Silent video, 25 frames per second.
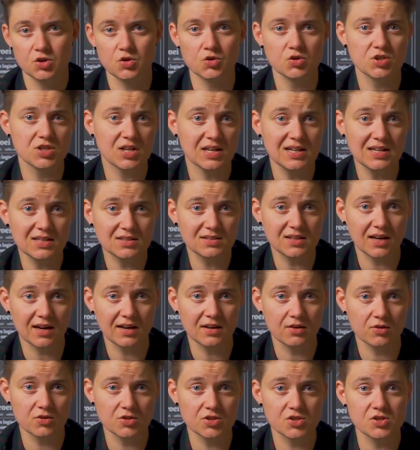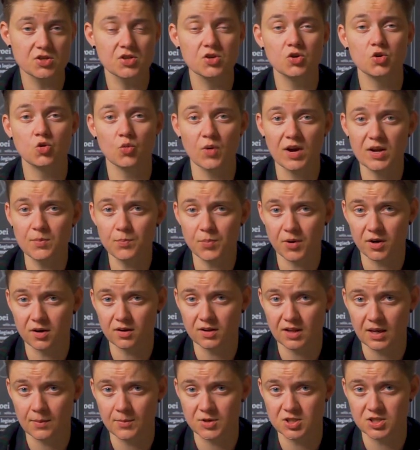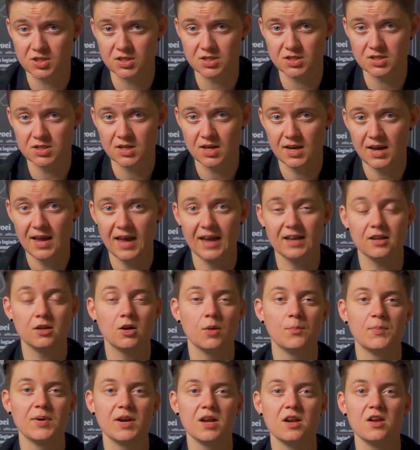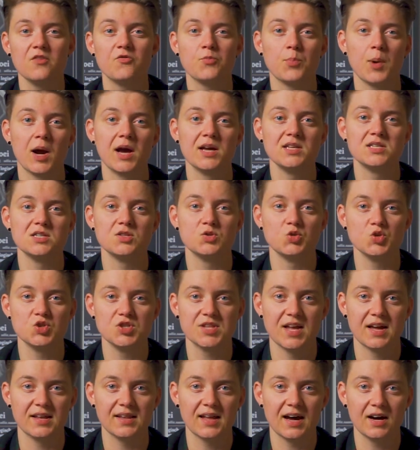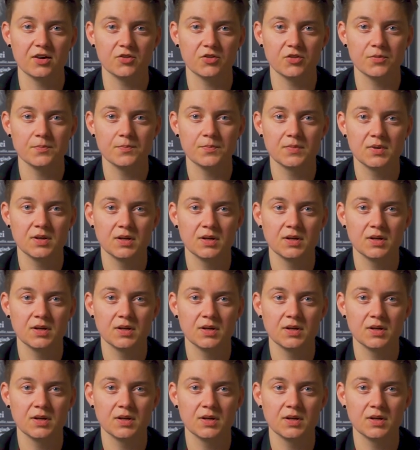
Use clear titles, great product images, and competitive pricing to stand out.